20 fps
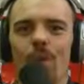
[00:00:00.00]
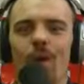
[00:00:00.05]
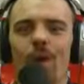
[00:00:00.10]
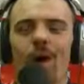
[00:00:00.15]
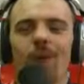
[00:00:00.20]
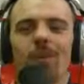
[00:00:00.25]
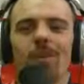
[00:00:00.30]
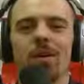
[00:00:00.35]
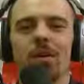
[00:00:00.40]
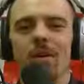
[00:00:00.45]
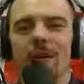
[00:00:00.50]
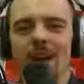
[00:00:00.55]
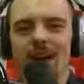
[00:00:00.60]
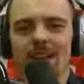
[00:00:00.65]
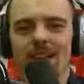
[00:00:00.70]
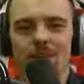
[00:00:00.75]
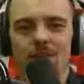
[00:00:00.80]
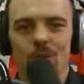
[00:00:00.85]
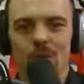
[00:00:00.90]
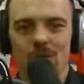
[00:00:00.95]
Welcome
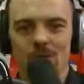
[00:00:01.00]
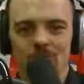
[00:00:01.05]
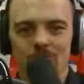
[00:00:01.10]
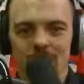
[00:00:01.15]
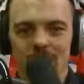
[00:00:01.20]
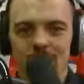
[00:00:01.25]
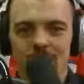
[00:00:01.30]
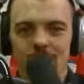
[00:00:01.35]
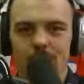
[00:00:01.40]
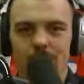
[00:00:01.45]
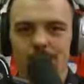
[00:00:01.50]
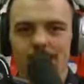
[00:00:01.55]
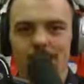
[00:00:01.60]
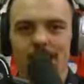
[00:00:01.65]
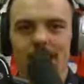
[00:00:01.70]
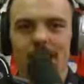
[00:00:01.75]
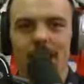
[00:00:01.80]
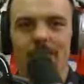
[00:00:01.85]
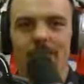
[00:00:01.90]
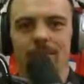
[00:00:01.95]
back to What Your Money Would
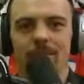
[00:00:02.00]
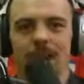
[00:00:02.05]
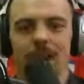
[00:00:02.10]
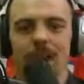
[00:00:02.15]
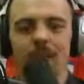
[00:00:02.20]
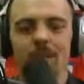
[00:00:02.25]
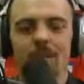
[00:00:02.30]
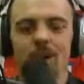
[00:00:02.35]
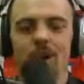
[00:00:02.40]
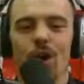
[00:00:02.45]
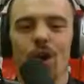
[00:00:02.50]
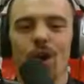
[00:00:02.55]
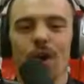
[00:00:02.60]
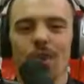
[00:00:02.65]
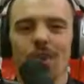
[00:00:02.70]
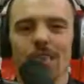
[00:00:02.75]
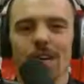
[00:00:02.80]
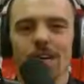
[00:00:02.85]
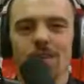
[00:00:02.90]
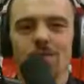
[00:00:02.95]
Say. I'm your
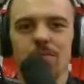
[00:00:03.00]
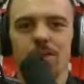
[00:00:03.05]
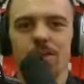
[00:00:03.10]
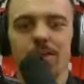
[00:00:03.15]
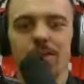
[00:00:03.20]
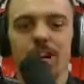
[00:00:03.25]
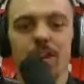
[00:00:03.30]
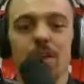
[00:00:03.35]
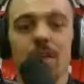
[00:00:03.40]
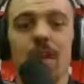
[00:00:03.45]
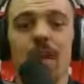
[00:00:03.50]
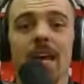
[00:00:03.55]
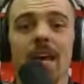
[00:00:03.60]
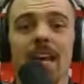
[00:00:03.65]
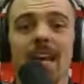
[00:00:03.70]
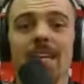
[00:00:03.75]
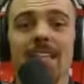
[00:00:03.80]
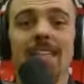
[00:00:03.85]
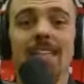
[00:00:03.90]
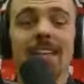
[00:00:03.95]
host, Andrew McNair,
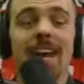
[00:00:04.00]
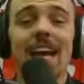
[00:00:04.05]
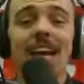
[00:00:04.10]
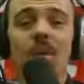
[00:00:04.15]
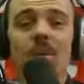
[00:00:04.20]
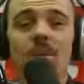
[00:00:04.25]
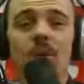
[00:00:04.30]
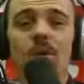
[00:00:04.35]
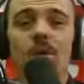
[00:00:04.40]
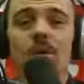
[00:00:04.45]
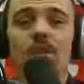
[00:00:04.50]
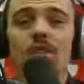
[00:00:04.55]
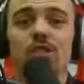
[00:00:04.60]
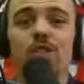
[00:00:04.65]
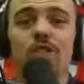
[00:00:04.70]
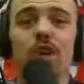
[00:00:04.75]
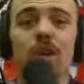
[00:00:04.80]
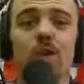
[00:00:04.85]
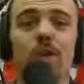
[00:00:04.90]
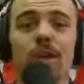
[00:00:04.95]
and today's show is
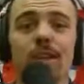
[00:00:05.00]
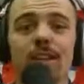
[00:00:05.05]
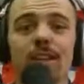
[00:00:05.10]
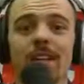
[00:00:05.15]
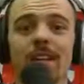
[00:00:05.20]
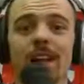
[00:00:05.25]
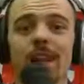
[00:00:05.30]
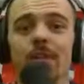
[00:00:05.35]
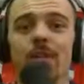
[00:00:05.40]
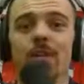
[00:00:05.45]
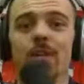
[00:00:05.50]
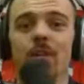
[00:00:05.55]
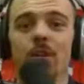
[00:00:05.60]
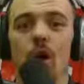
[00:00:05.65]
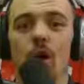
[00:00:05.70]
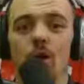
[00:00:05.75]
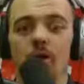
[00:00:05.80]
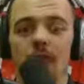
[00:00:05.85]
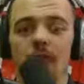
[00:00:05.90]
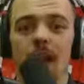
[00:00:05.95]
No Income,
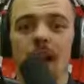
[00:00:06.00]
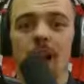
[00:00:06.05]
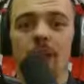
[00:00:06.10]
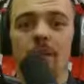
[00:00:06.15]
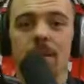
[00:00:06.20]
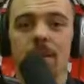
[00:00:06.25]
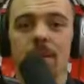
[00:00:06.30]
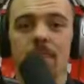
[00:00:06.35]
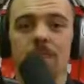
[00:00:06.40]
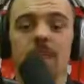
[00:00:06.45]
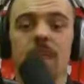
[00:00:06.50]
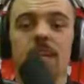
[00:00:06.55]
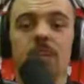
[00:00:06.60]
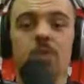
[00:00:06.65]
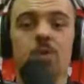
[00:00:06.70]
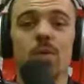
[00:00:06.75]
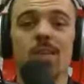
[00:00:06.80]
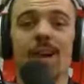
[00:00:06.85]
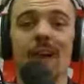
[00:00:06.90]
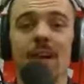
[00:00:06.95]
No Retirement, because
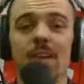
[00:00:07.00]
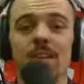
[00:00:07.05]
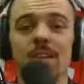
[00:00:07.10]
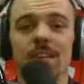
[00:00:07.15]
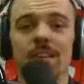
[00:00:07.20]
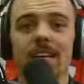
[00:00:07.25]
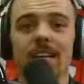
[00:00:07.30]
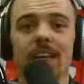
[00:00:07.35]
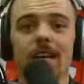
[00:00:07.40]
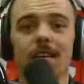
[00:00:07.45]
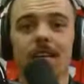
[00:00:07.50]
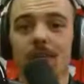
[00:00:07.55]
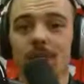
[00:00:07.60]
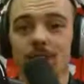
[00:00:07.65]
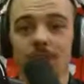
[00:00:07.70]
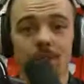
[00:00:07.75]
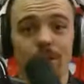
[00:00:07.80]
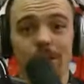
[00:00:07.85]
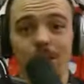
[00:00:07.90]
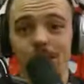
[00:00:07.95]
without income,
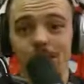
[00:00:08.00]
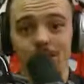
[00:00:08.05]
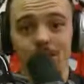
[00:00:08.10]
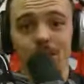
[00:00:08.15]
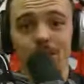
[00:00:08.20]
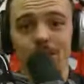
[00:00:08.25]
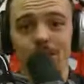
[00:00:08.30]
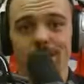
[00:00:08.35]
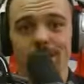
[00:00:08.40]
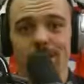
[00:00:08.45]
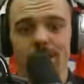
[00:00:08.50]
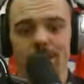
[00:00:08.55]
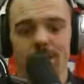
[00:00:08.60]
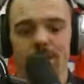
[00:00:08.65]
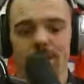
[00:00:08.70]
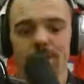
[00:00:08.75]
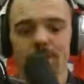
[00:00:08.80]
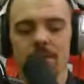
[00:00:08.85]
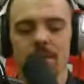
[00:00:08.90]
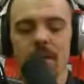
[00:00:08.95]
there is no
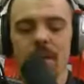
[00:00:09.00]
retirement.